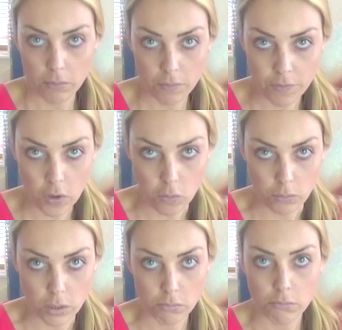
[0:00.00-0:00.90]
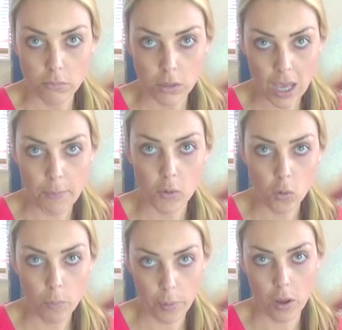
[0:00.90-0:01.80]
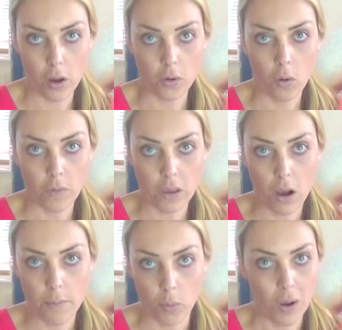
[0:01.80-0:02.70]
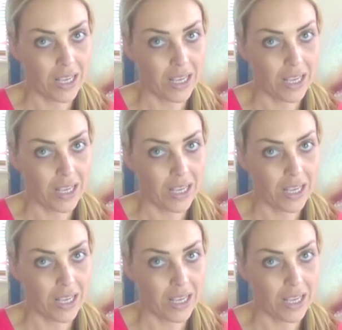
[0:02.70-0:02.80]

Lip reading: fumes. Chemical burn on the eyeball.